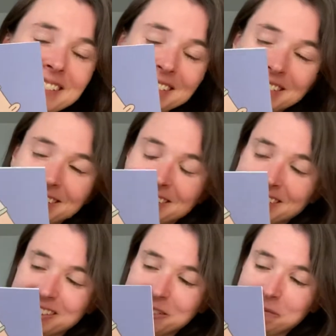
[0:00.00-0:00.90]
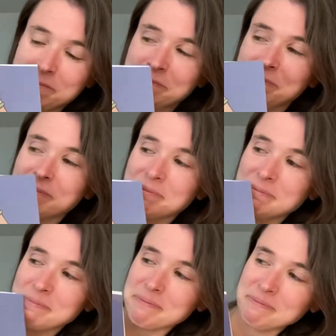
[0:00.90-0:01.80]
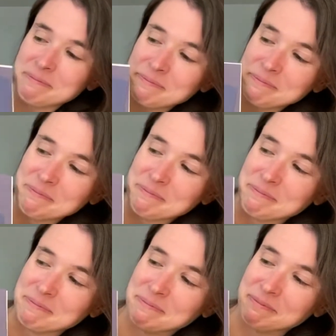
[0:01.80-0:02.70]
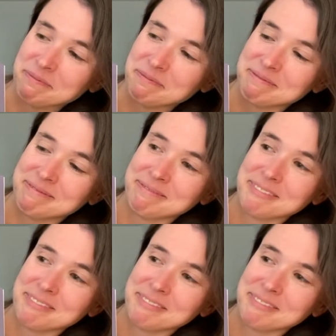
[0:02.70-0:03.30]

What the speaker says: No one is speaking in this clip.